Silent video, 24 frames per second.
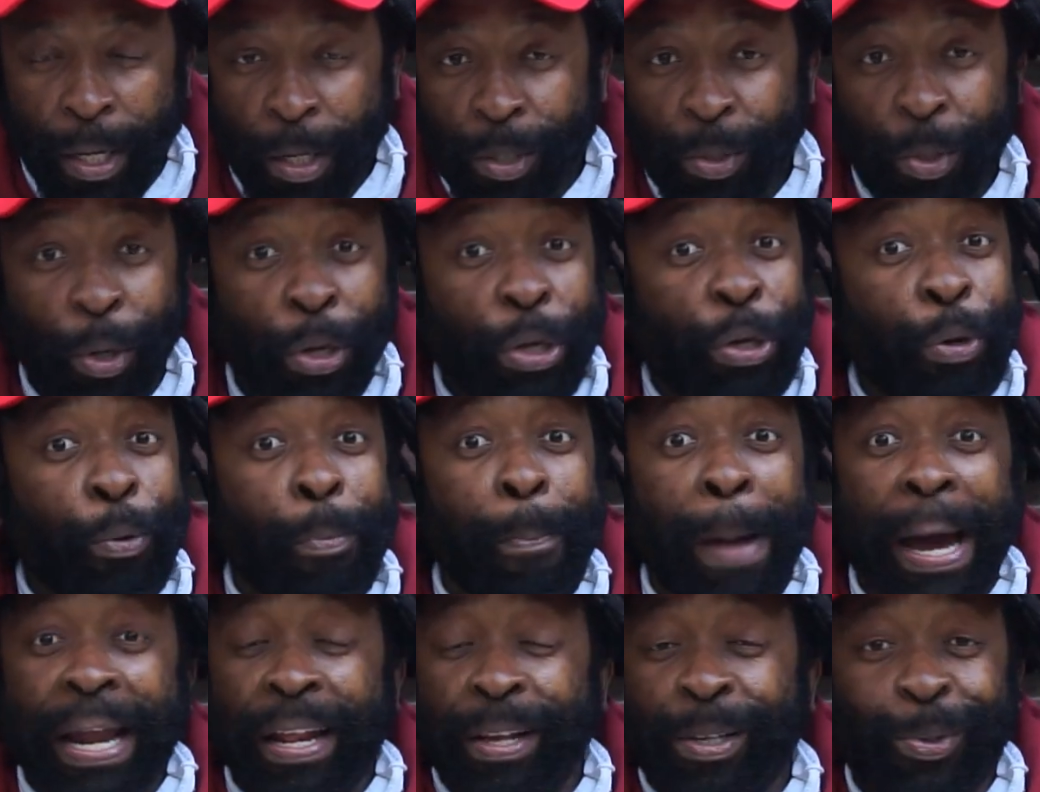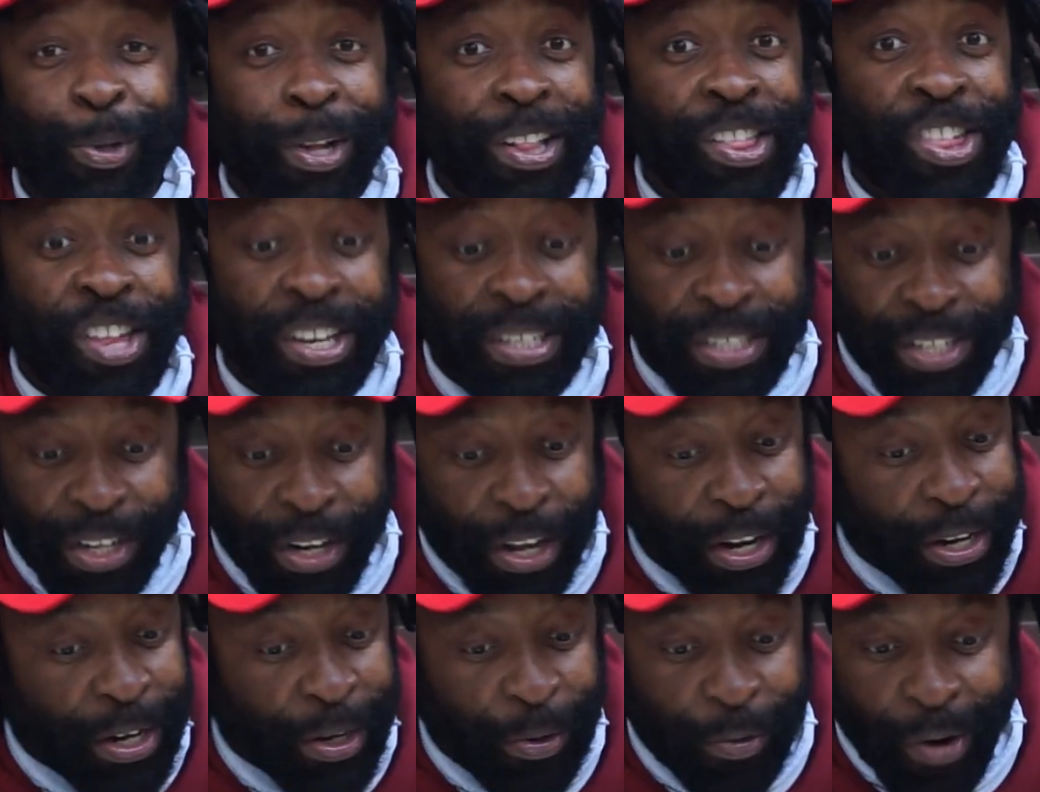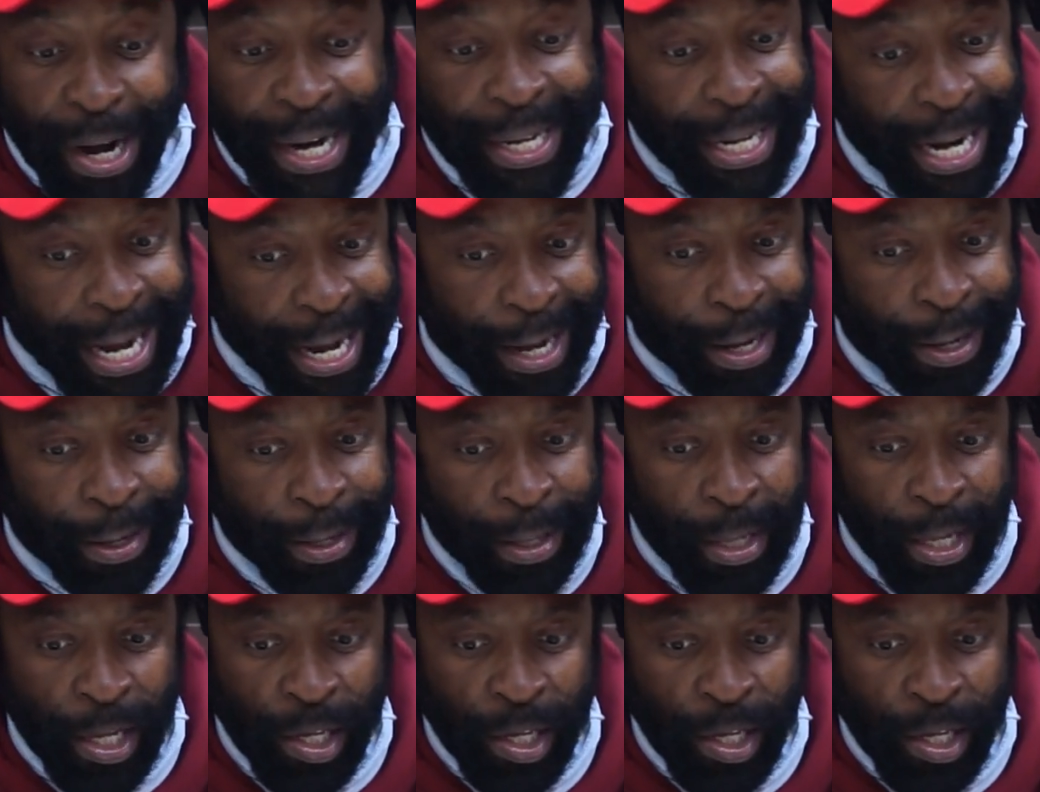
So you might as well just learn it right now.